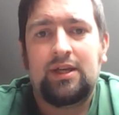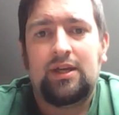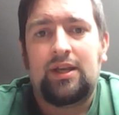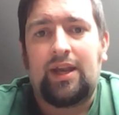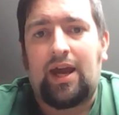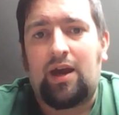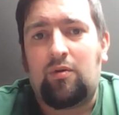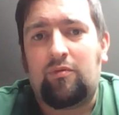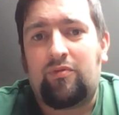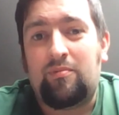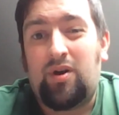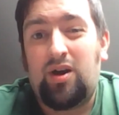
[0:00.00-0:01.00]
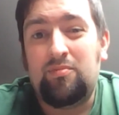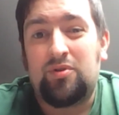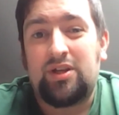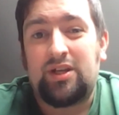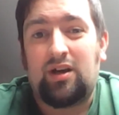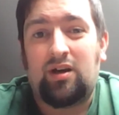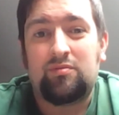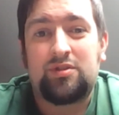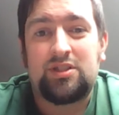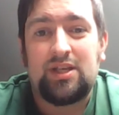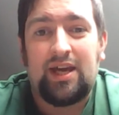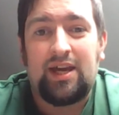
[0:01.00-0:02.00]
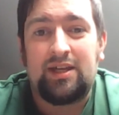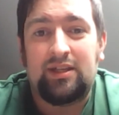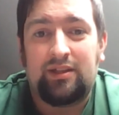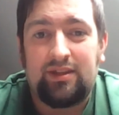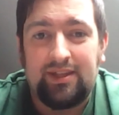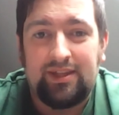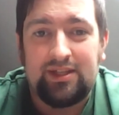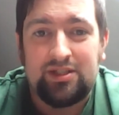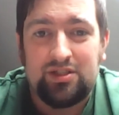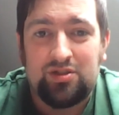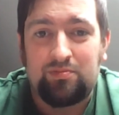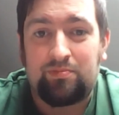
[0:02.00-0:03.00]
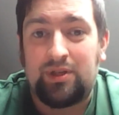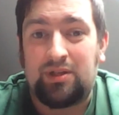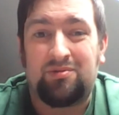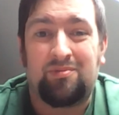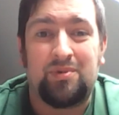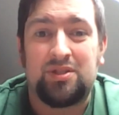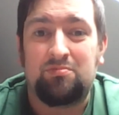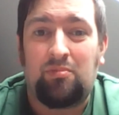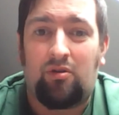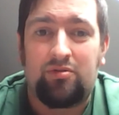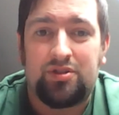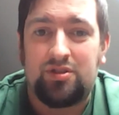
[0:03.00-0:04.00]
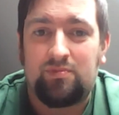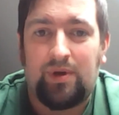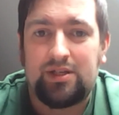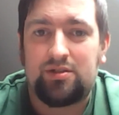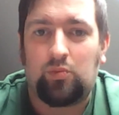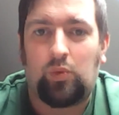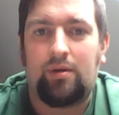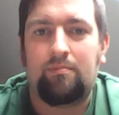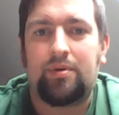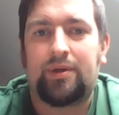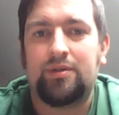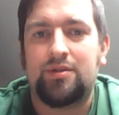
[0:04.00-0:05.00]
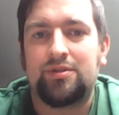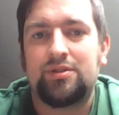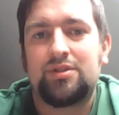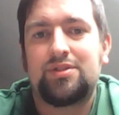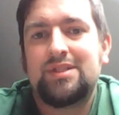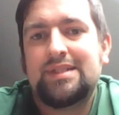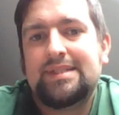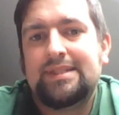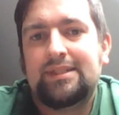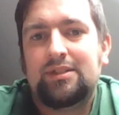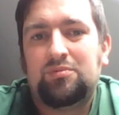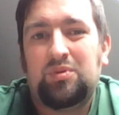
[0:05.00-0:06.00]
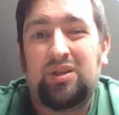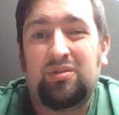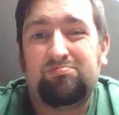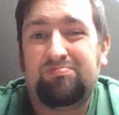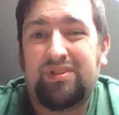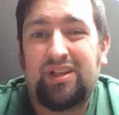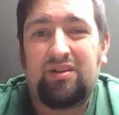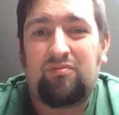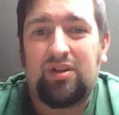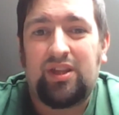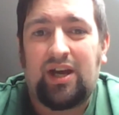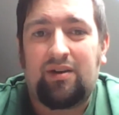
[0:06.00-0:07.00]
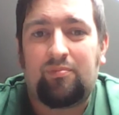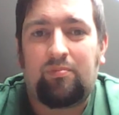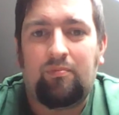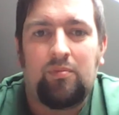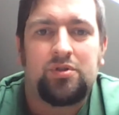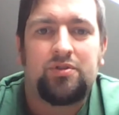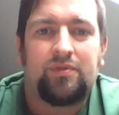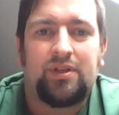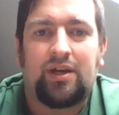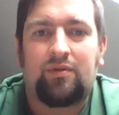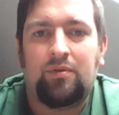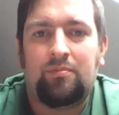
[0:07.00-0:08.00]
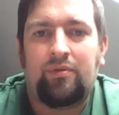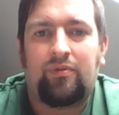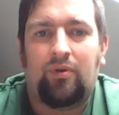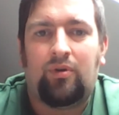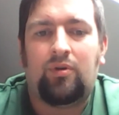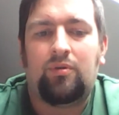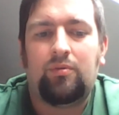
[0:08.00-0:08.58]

Now for my money, I would say that this should be Miz and Morrison's match to win, because well, they didn't really have much of a tag run before.